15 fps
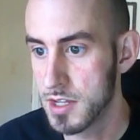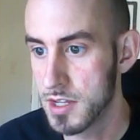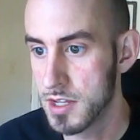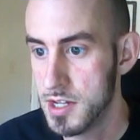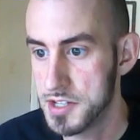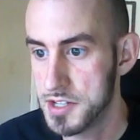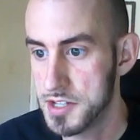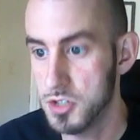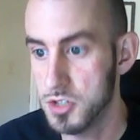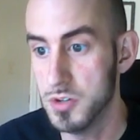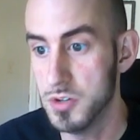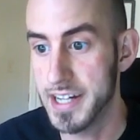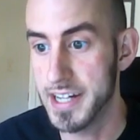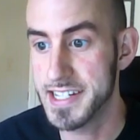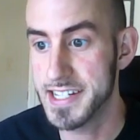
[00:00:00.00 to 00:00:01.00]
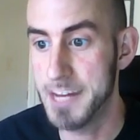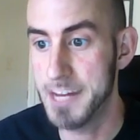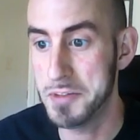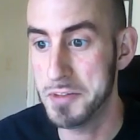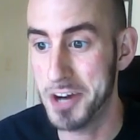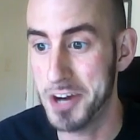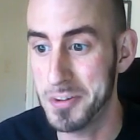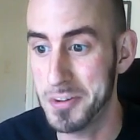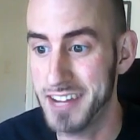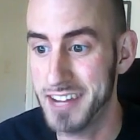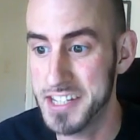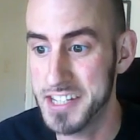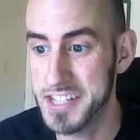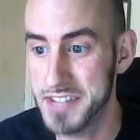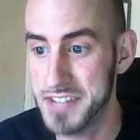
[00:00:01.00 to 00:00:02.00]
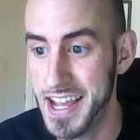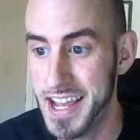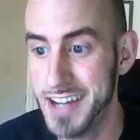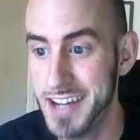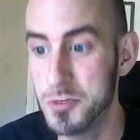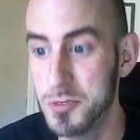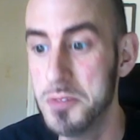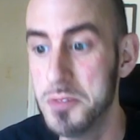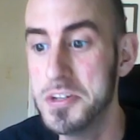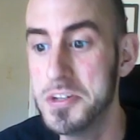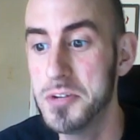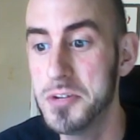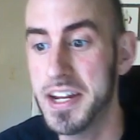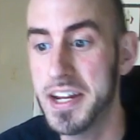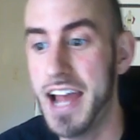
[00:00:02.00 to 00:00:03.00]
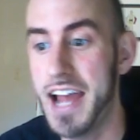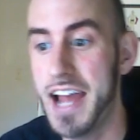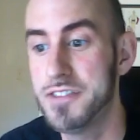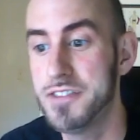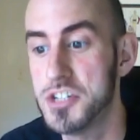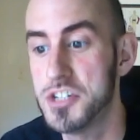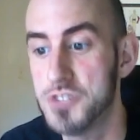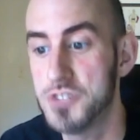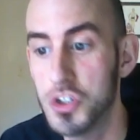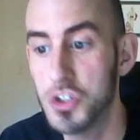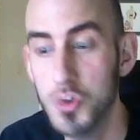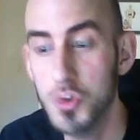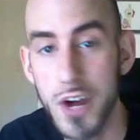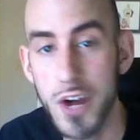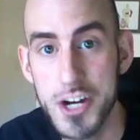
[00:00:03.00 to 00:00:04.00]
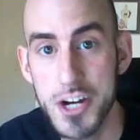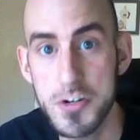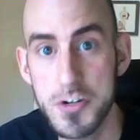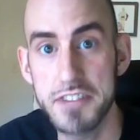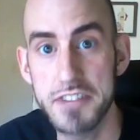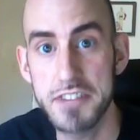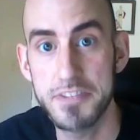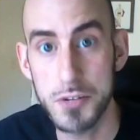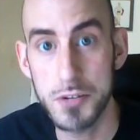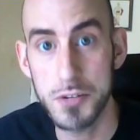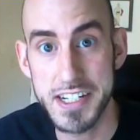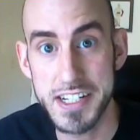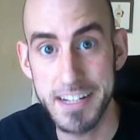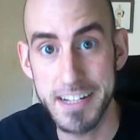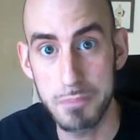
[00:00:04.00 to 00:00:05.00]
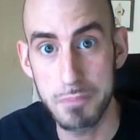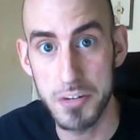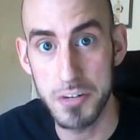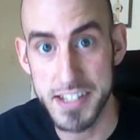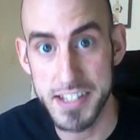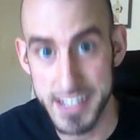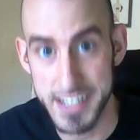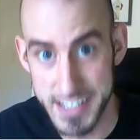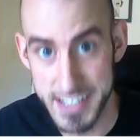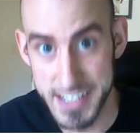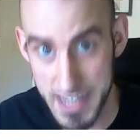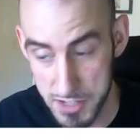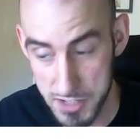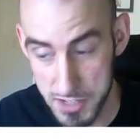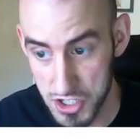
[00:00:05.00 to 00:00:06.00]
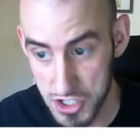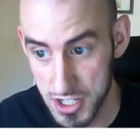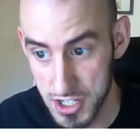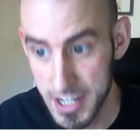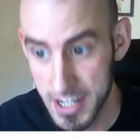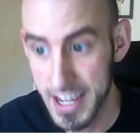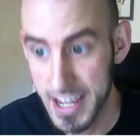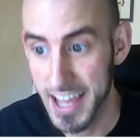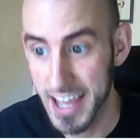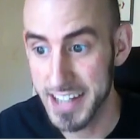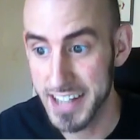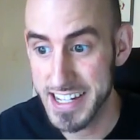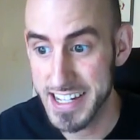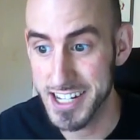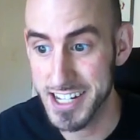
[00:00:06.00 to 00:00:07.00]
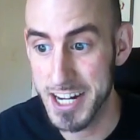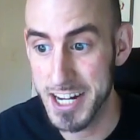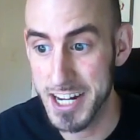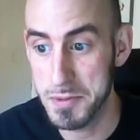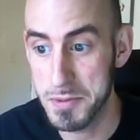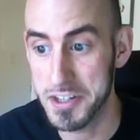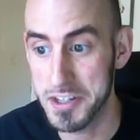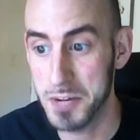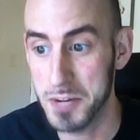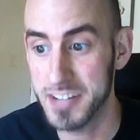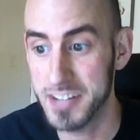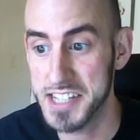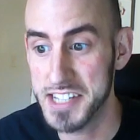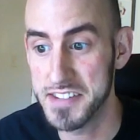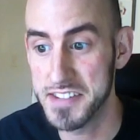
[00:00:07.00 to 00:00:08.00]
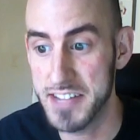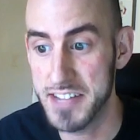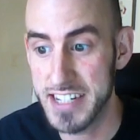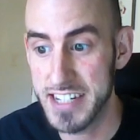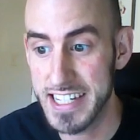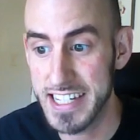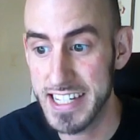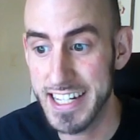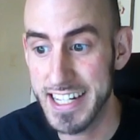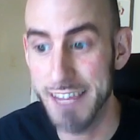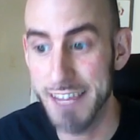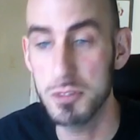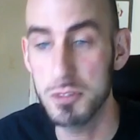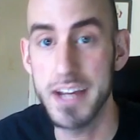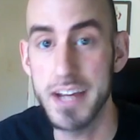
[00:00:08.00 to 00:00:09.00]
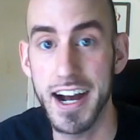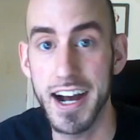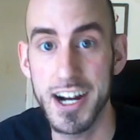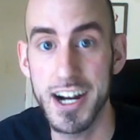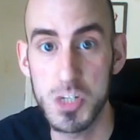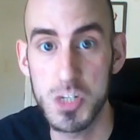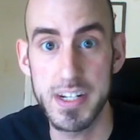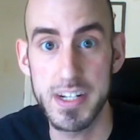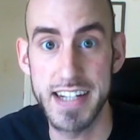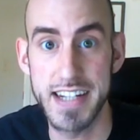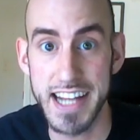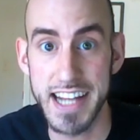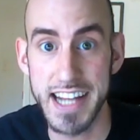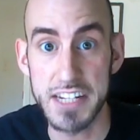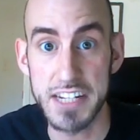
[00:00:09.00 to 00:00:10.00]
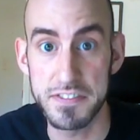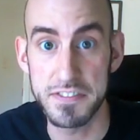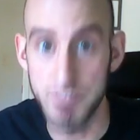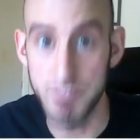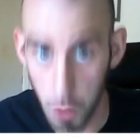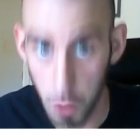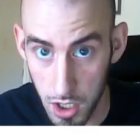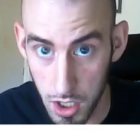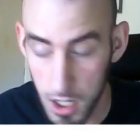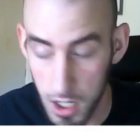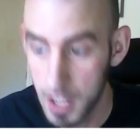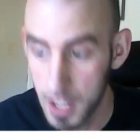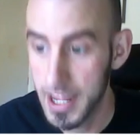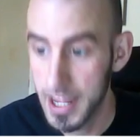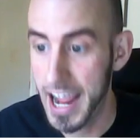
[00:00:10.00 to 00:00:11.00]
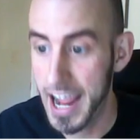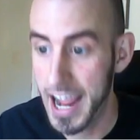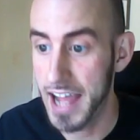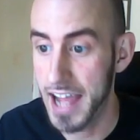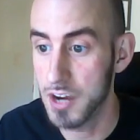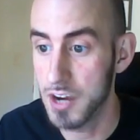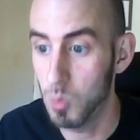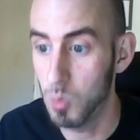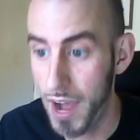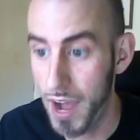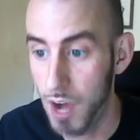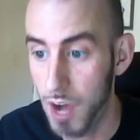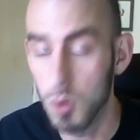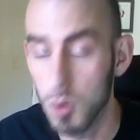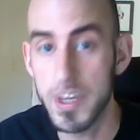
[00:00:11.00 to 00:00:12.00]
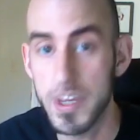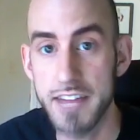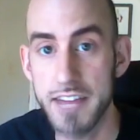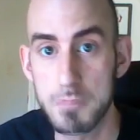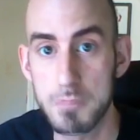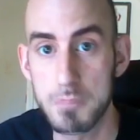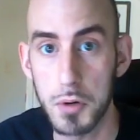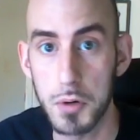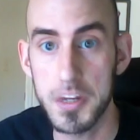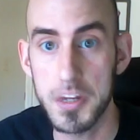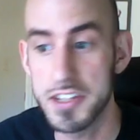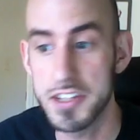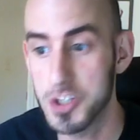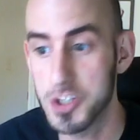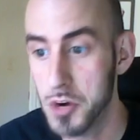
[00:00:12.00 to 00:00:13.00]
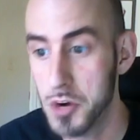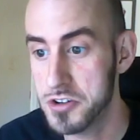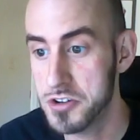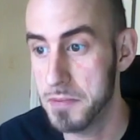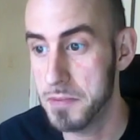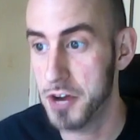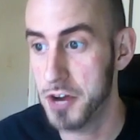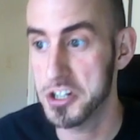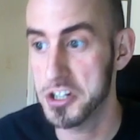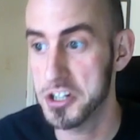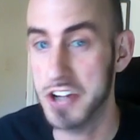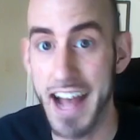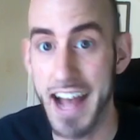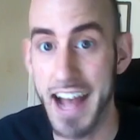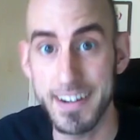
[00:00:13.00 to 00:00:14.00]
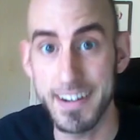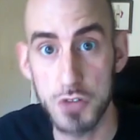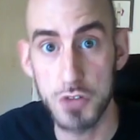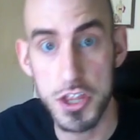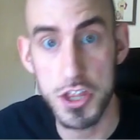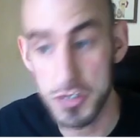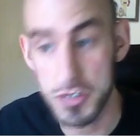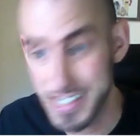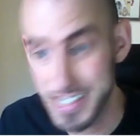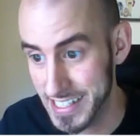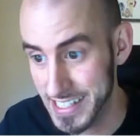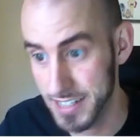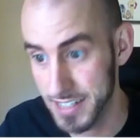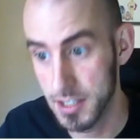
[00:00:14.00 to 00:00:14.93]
So against an enemy with an armor class of 10, we would be doing an average of 214.6 damage. And against an enemy with an armor class of 17, it would be 194. And wow, we have broken the 200 barrier at level 13.